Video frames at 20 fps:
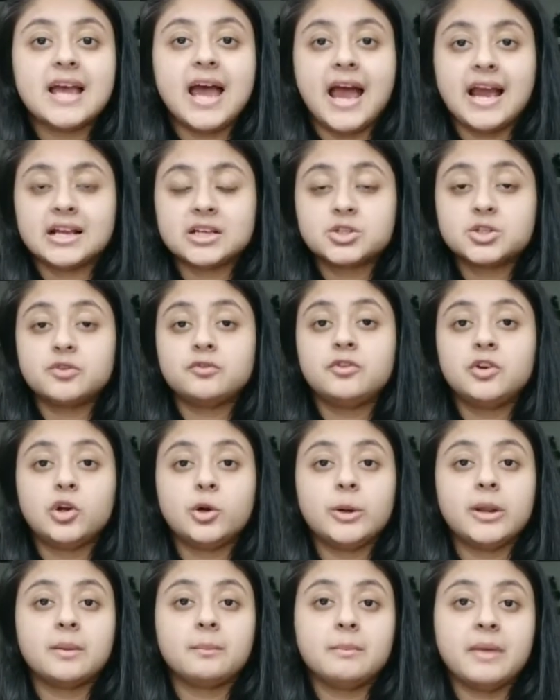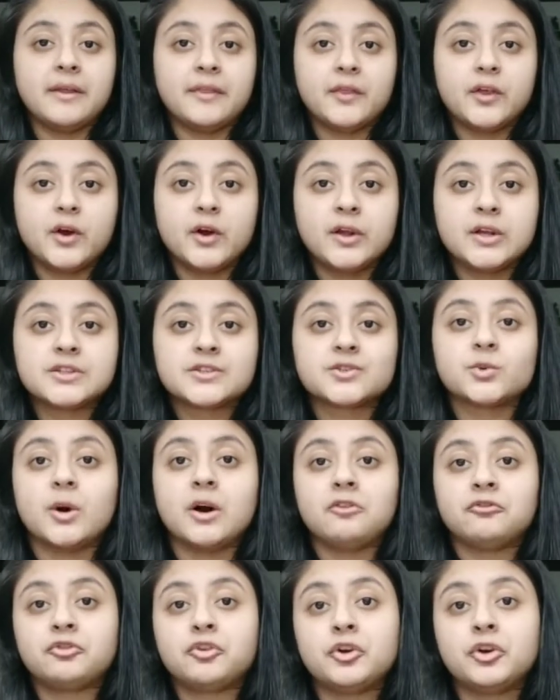active learning method is to,
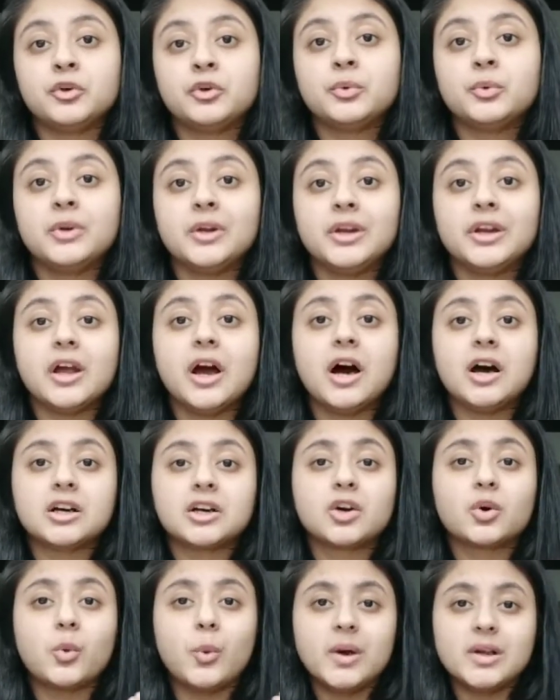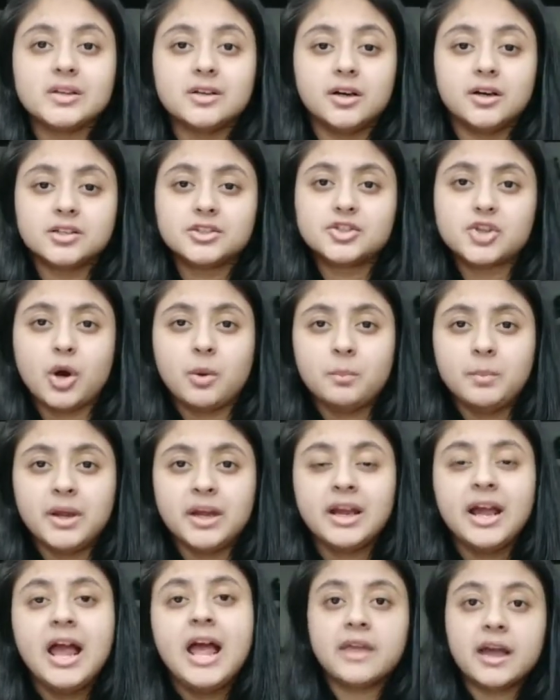after you read a
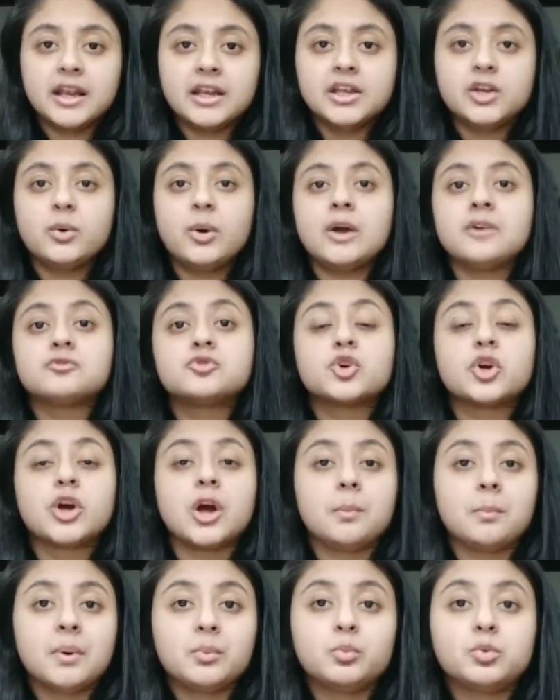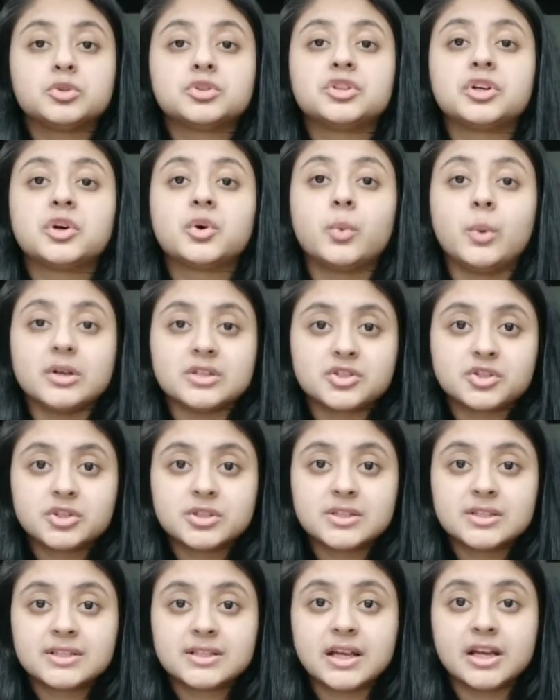topic, then you have to come up with the
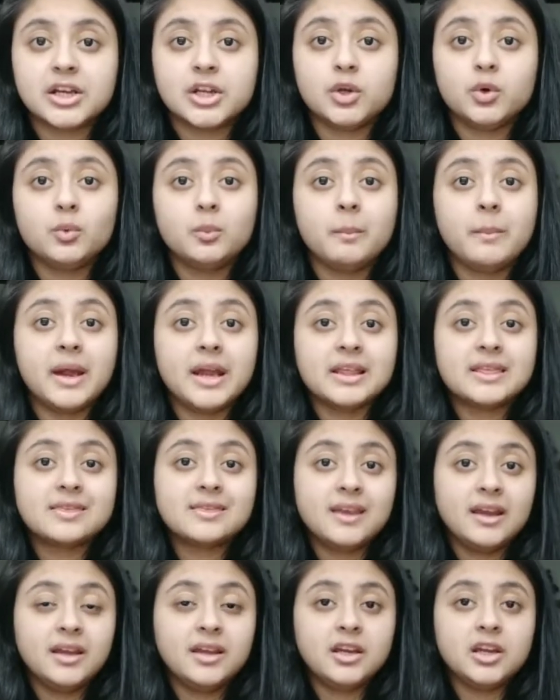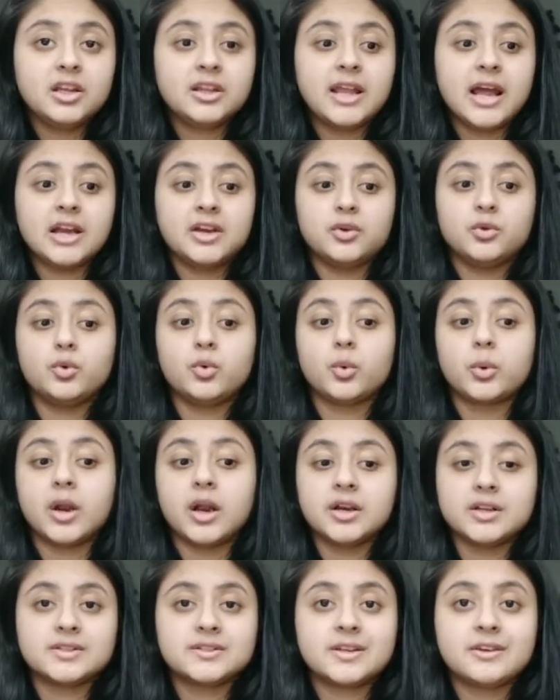questions that you may think that you do
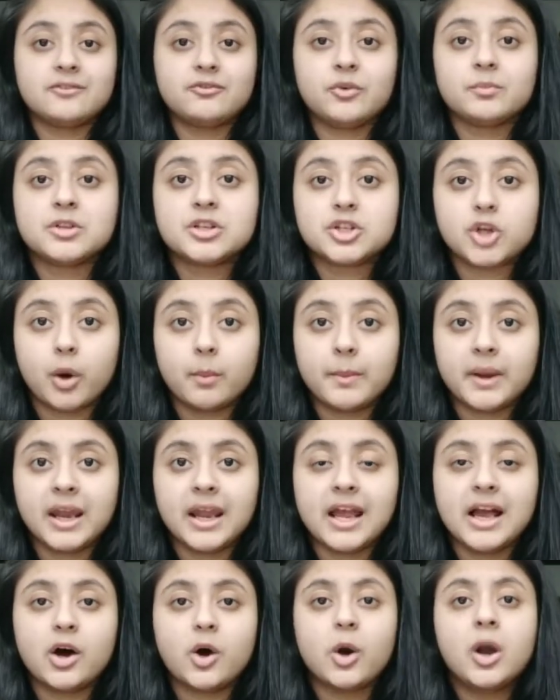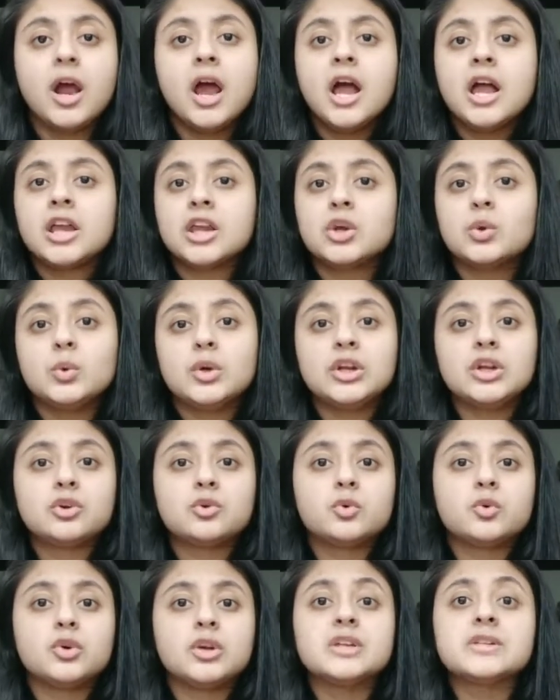understand from the topic, or you need
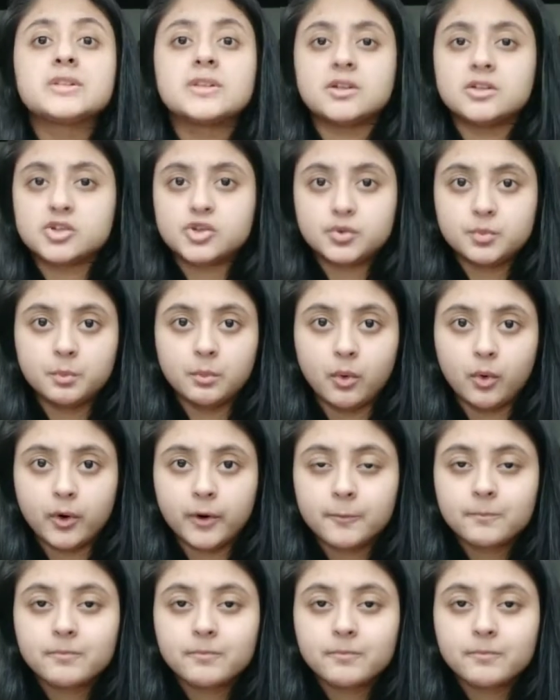to research more.